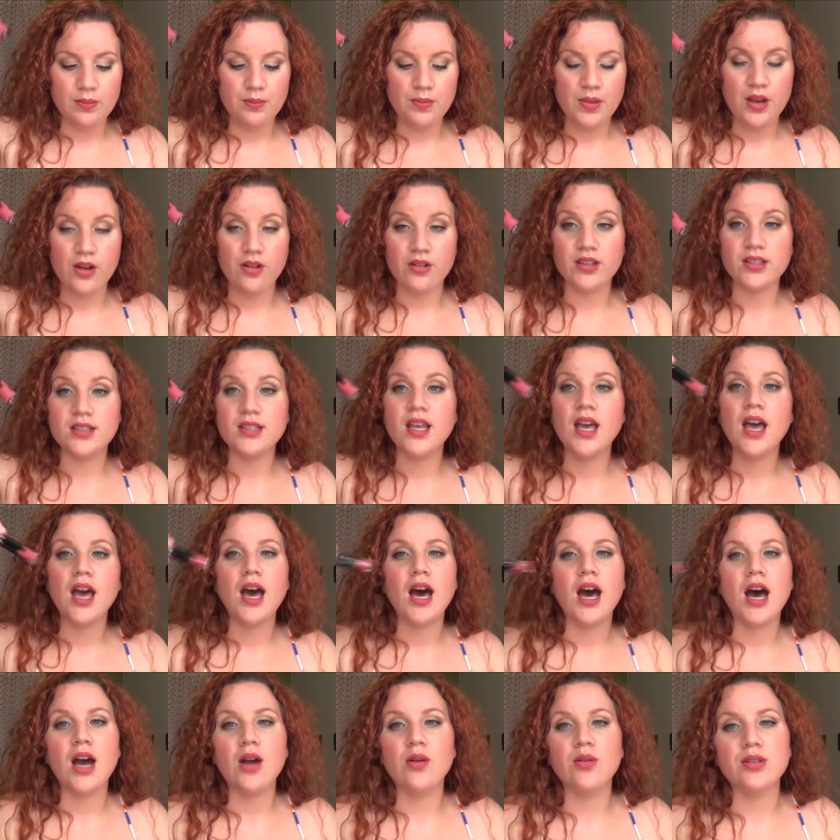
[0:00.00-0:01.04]
Paris.
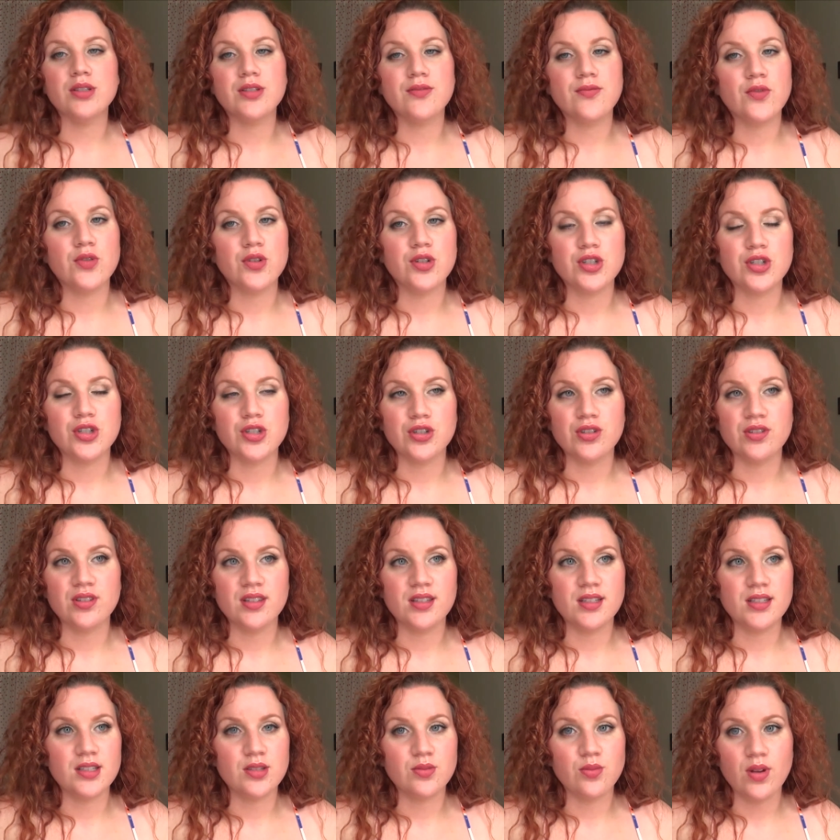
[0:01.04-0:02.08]
I was for sure that
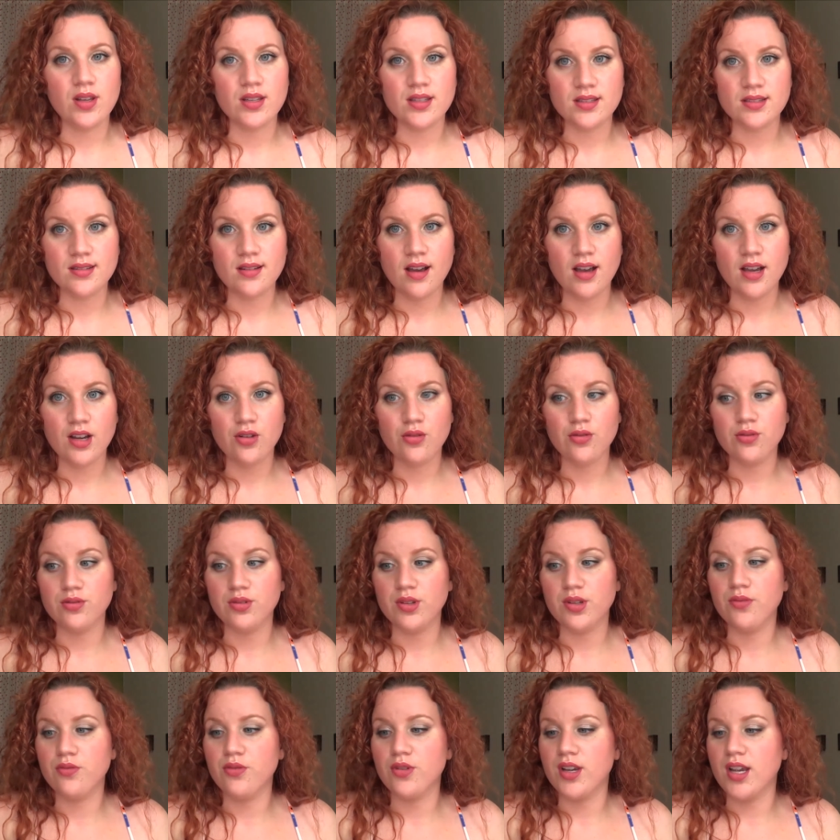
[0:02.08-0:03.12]
this was not
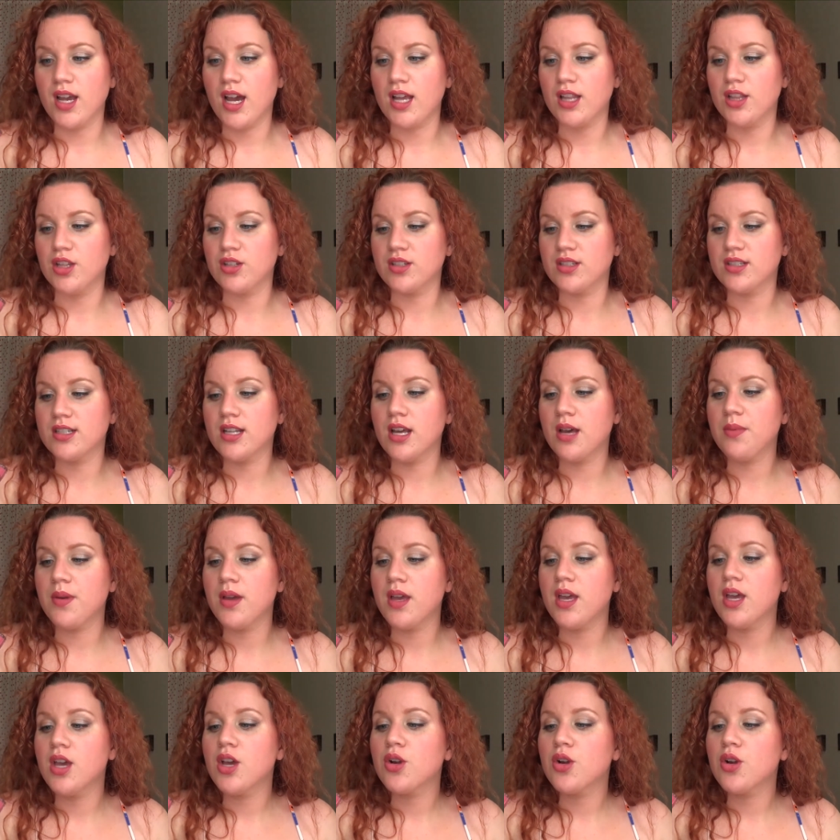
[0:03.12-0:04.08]
cruelty free. I looked it up.